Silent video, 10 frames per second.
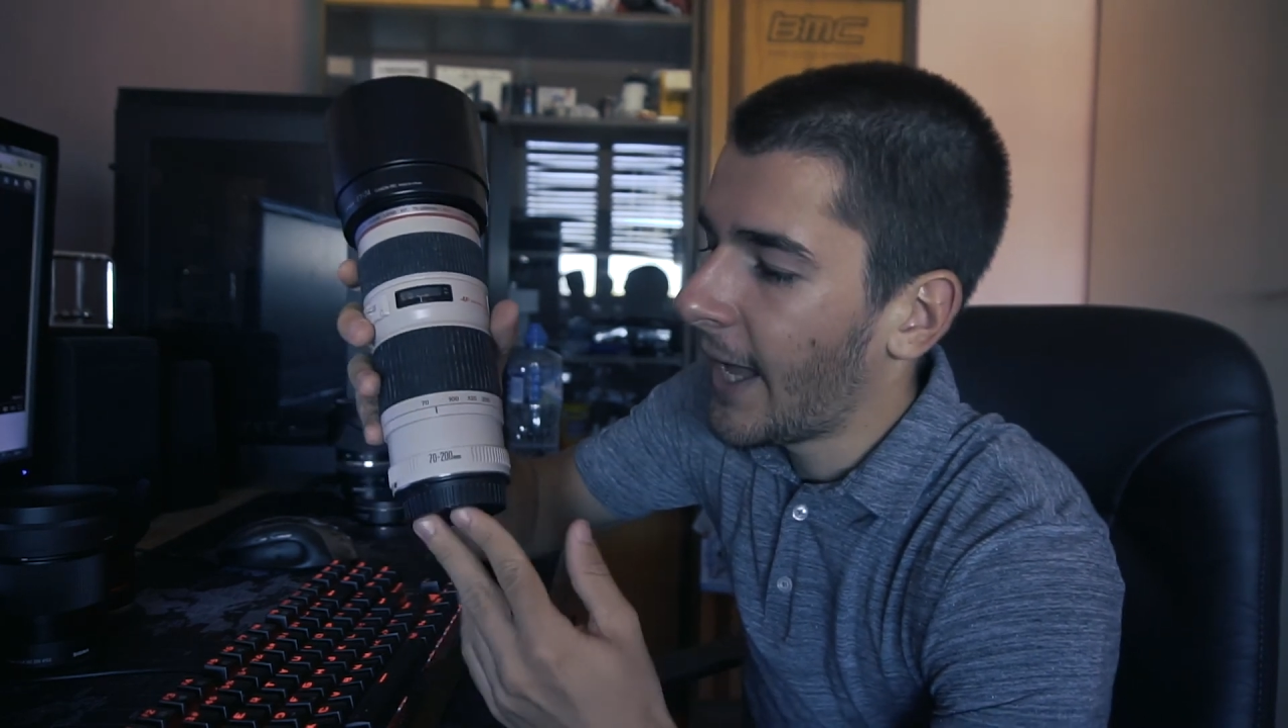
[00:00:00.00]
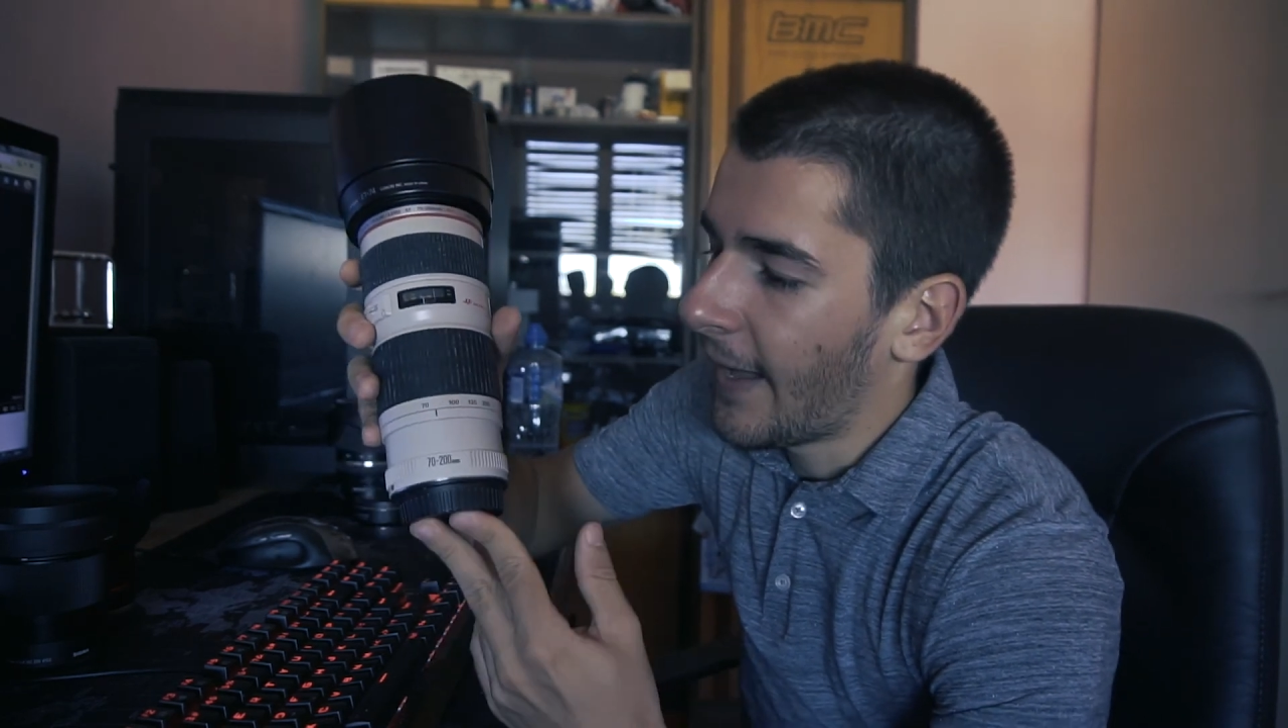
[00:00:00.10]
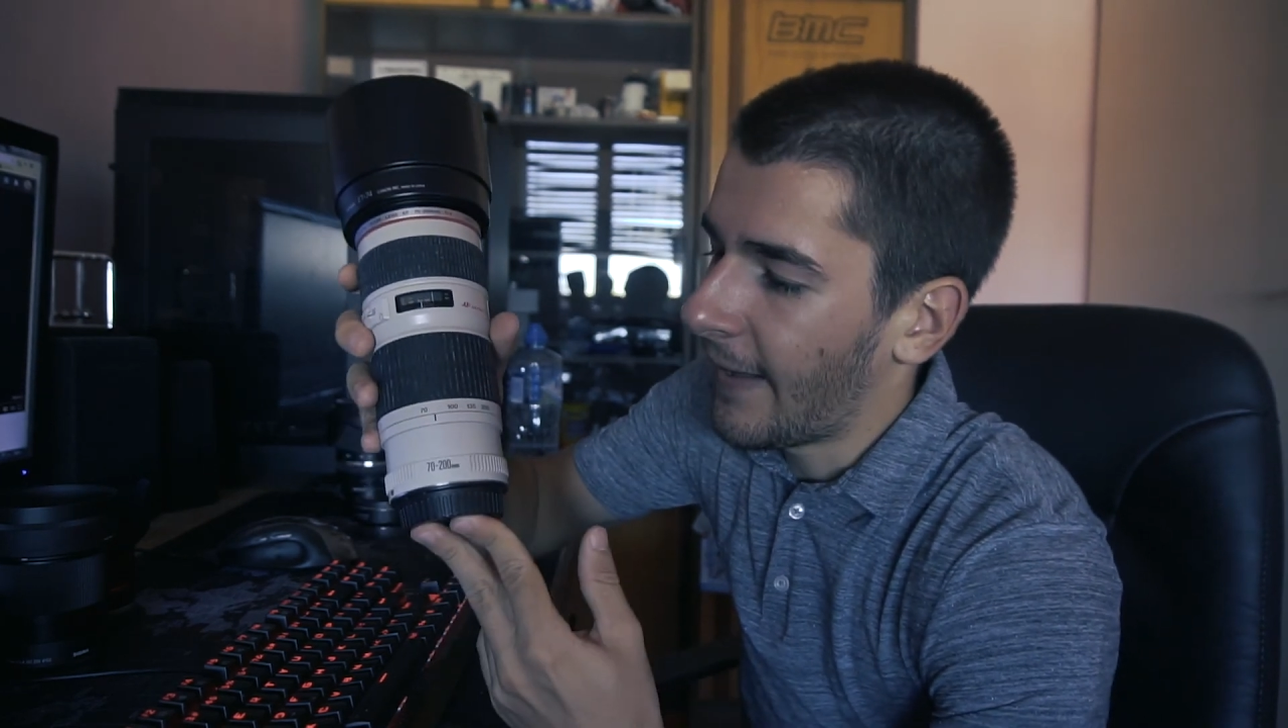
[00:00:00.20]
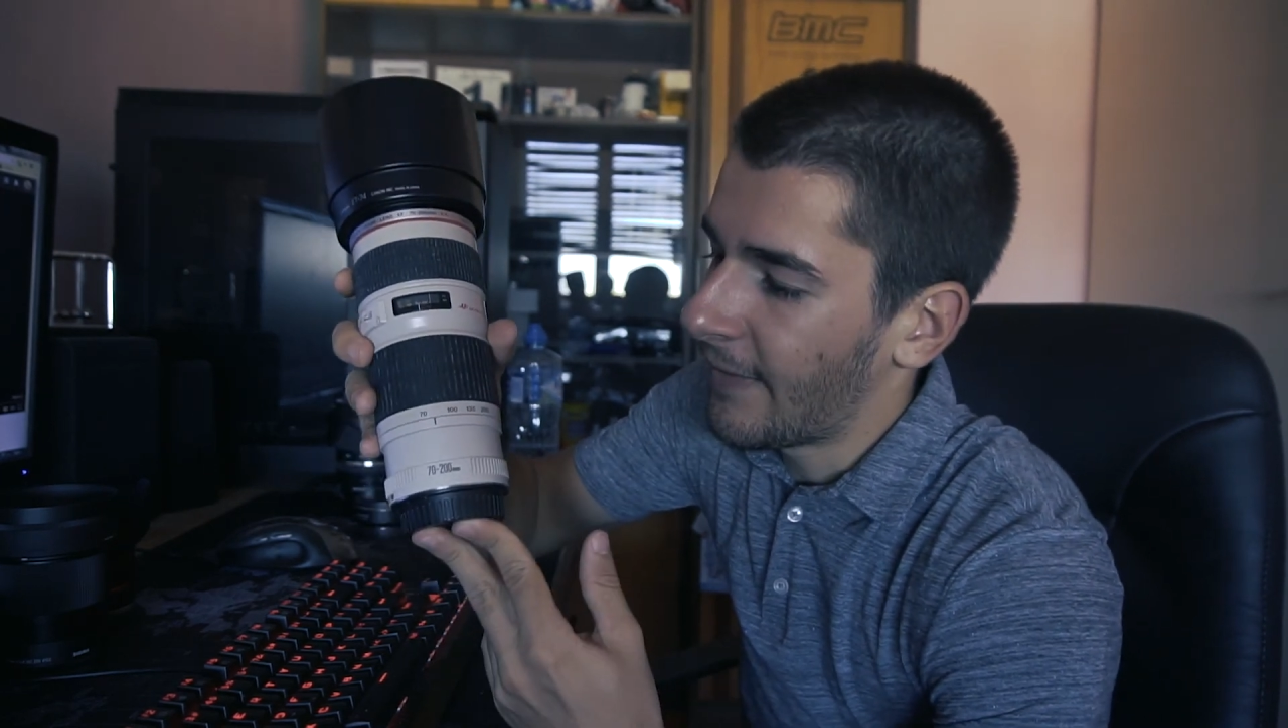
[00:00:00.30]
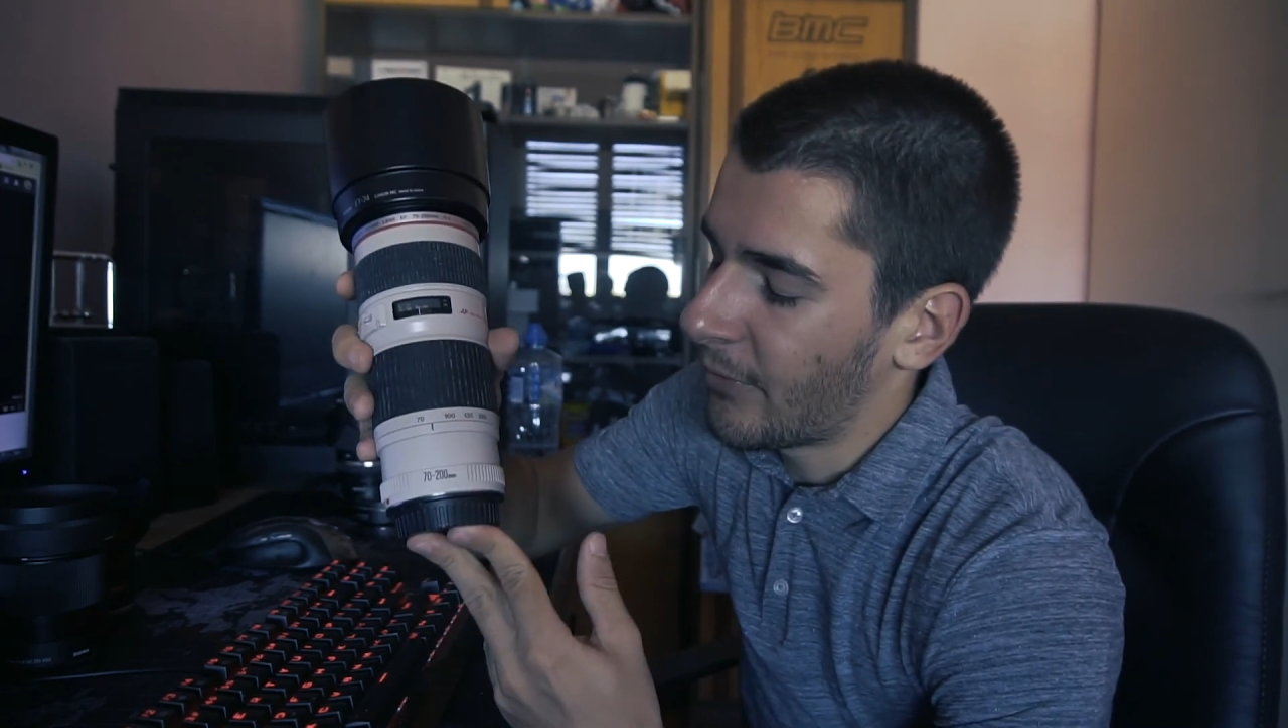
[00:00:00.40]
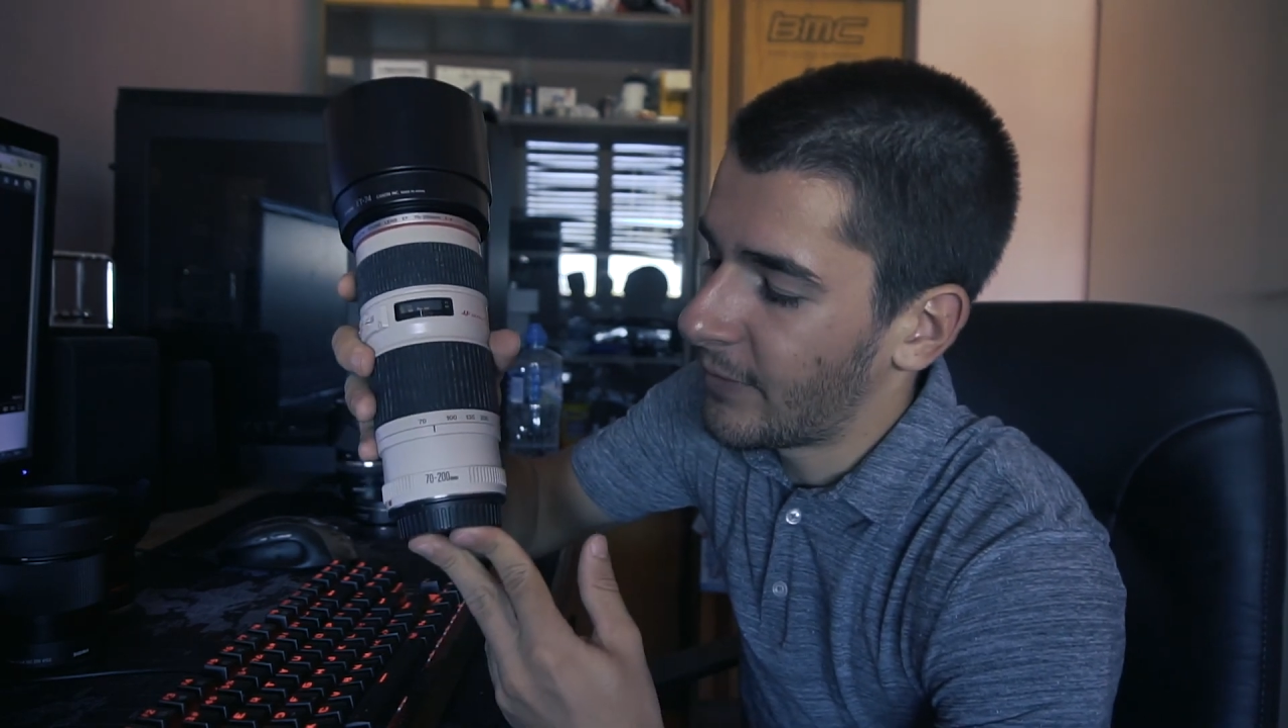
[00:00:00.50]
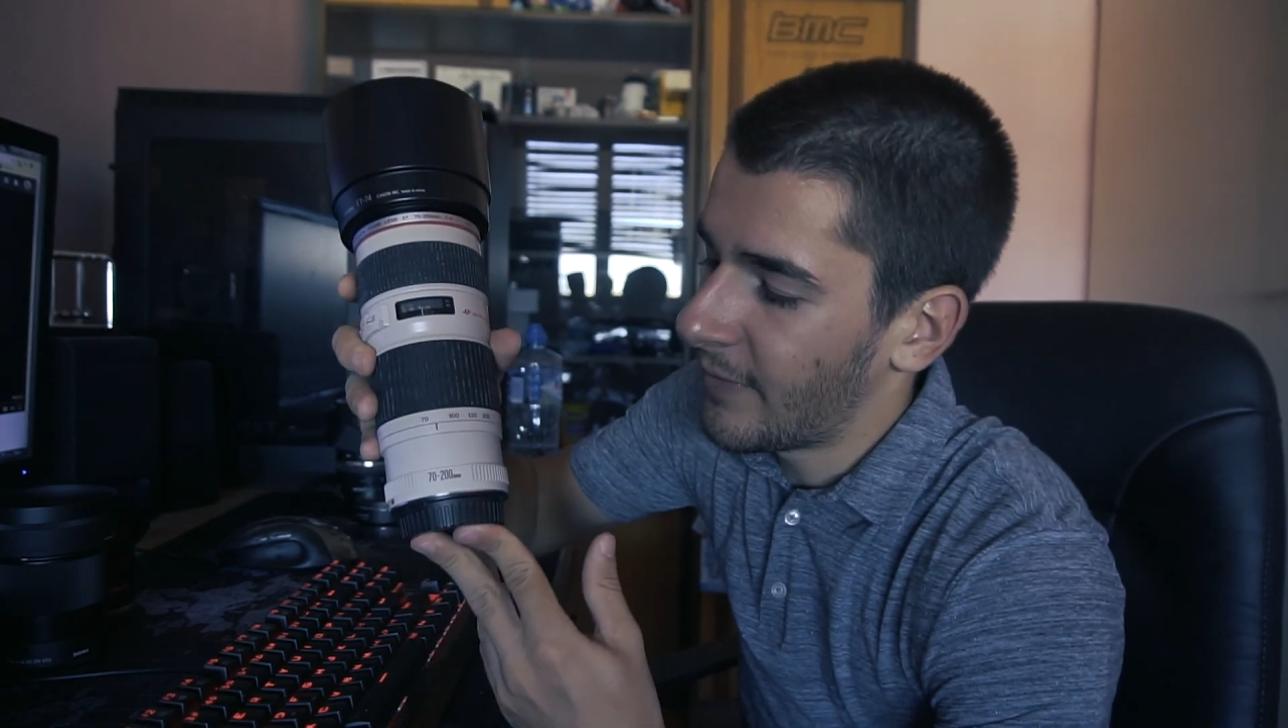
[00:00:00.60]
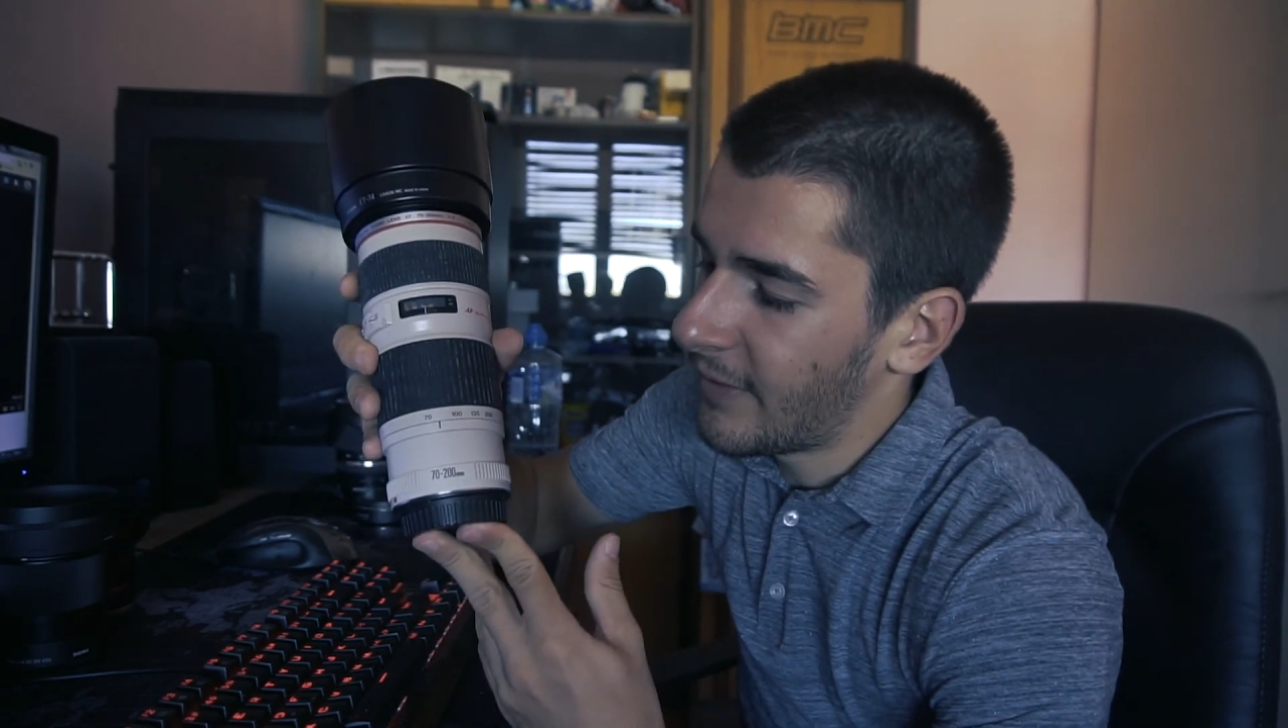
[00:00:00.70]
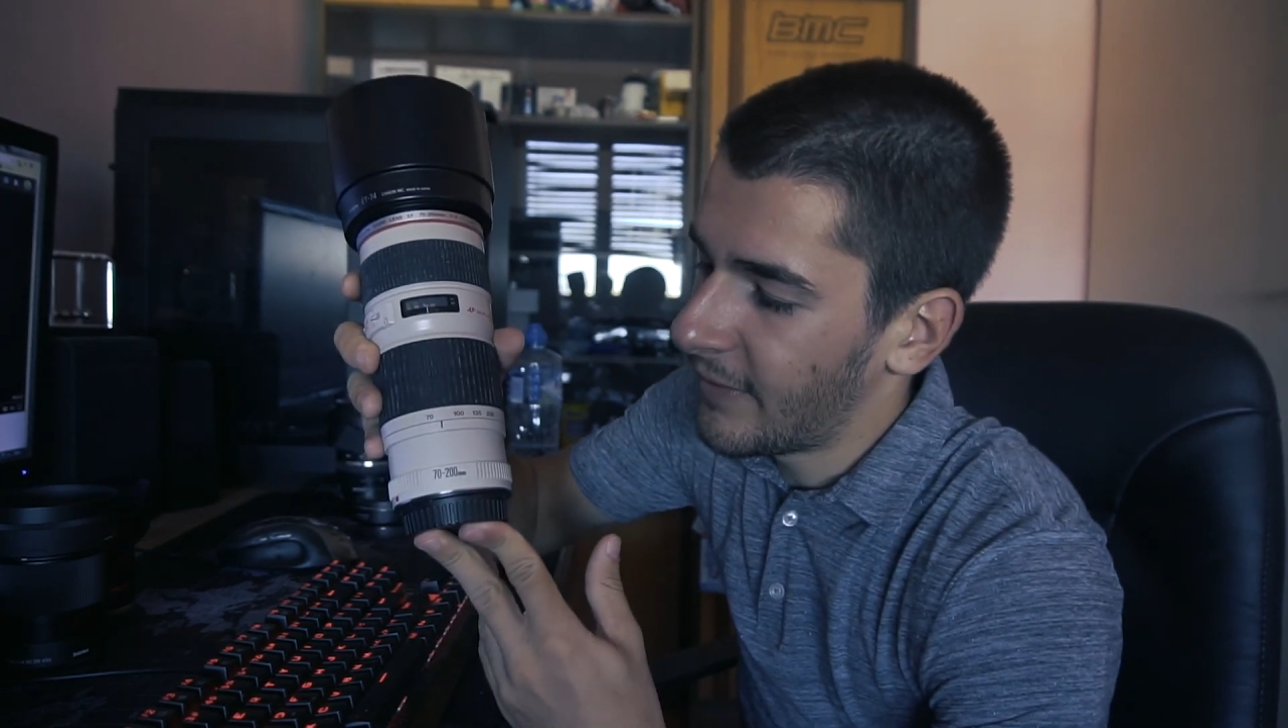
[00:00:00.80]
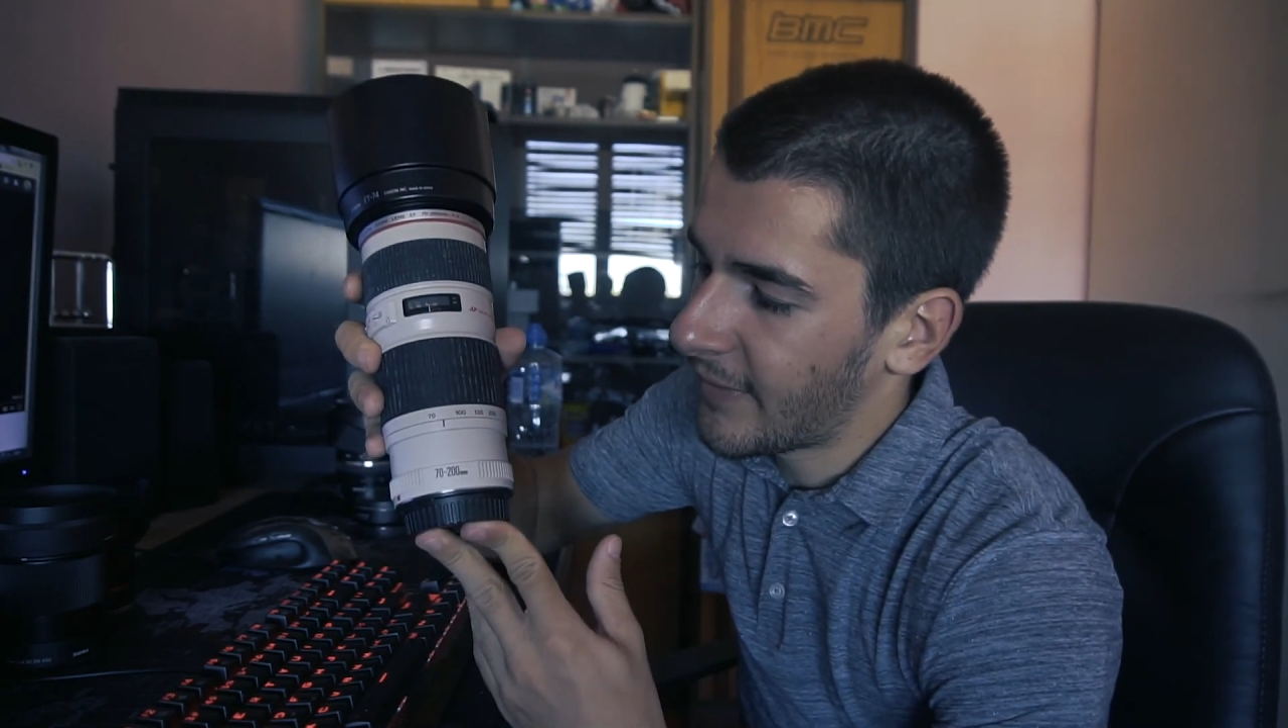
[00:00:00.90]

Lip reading: And with the